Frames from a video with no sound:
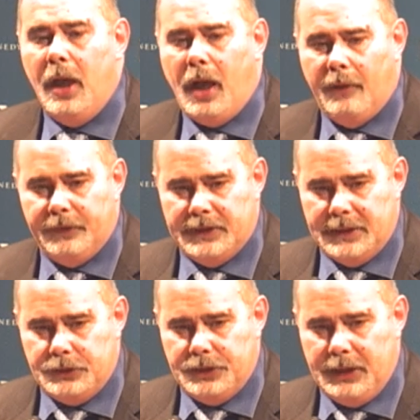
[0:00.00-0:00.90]
of the
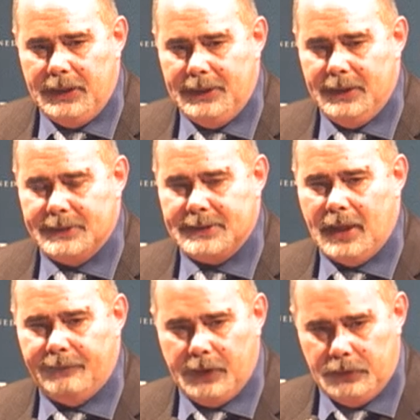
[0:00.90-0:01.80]
genius
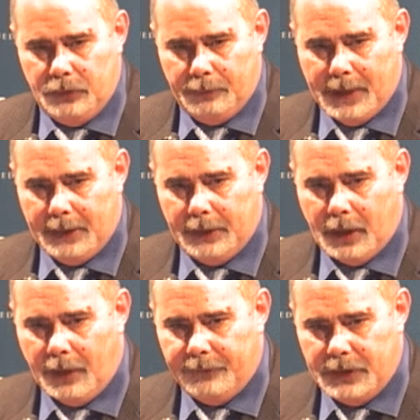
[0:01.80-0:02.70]
of a human,
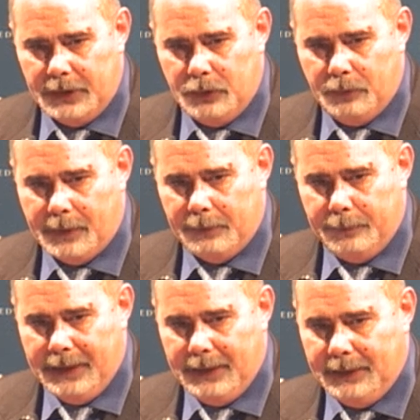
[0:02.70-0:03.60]
of the human
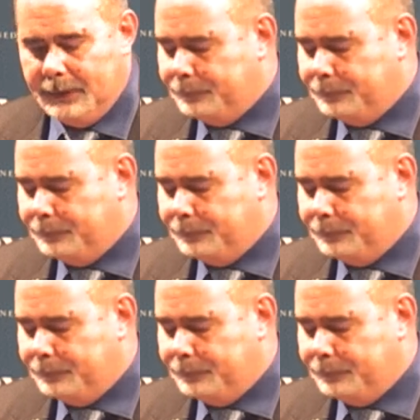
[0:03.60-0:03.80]
being.